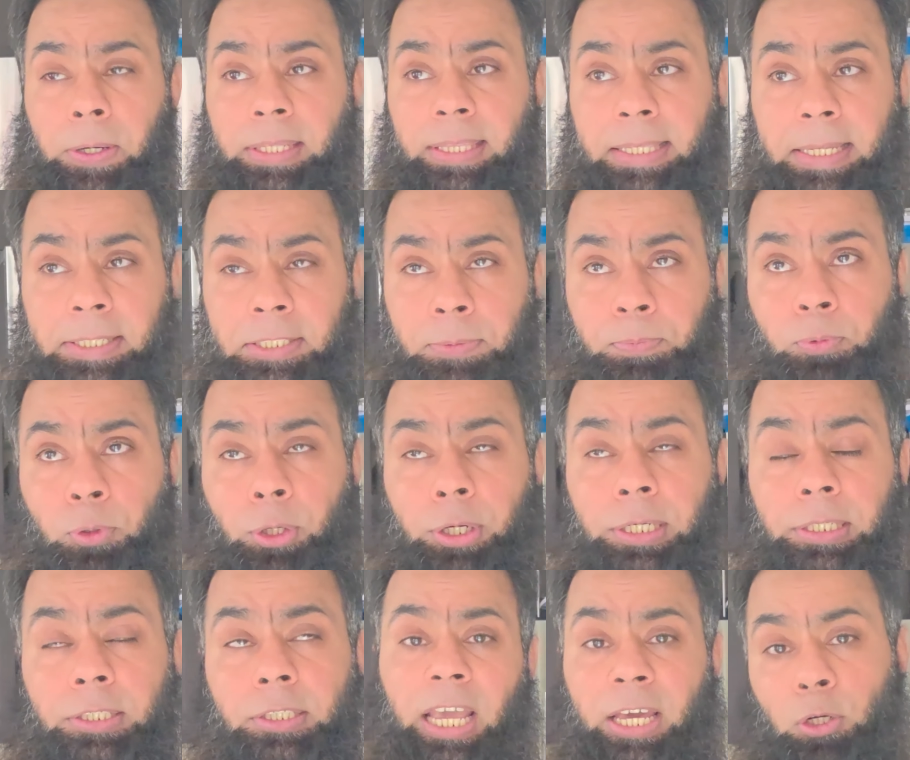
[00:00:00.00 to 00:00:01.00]
at this
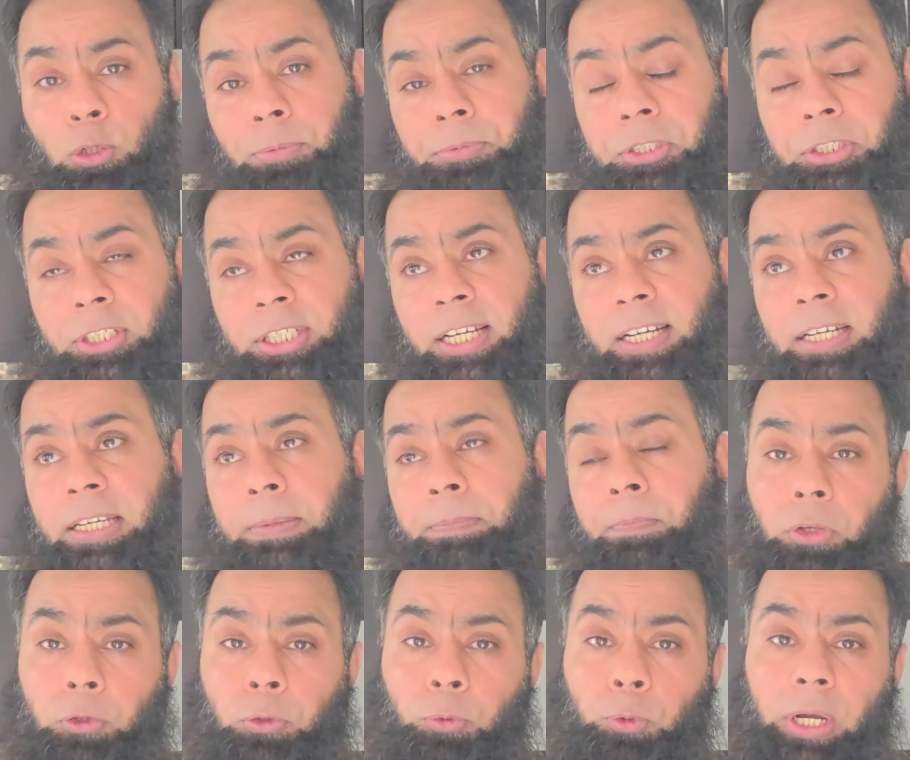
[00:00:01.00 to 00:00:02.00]
point and over time,
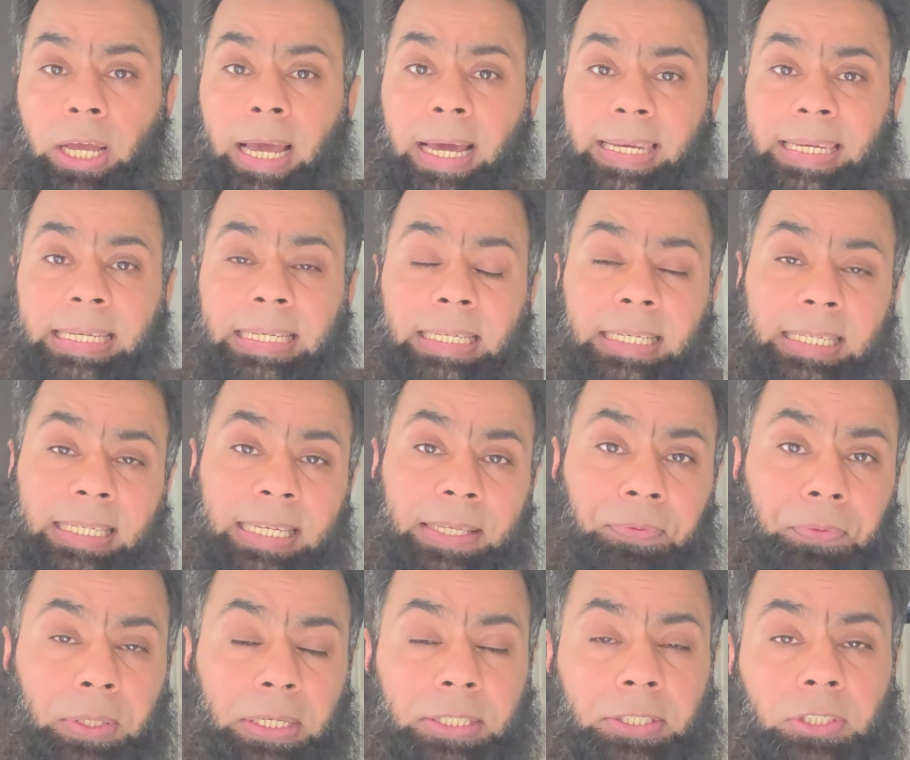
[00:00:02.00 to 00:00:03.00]
you're adding
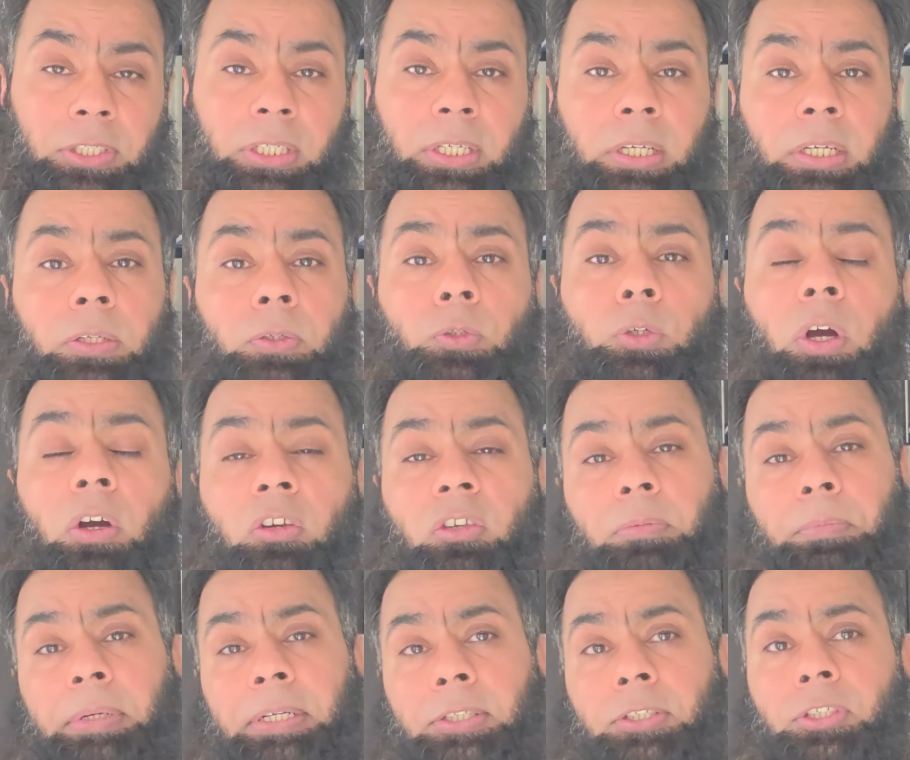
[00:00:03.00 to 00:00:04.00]
in these
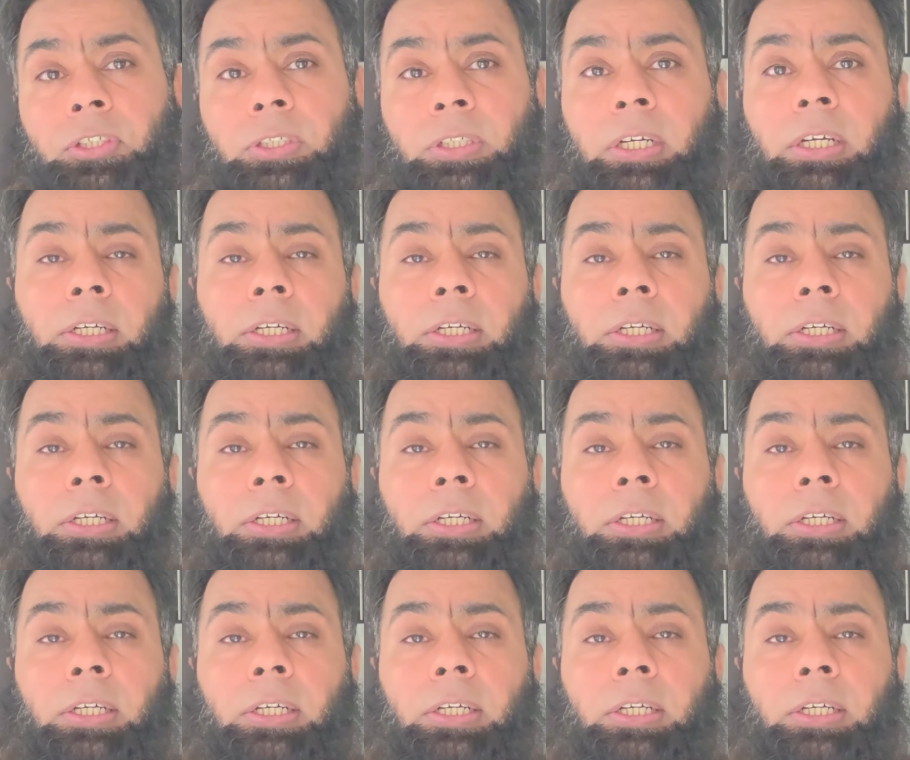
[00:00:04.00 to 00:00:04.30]
documents.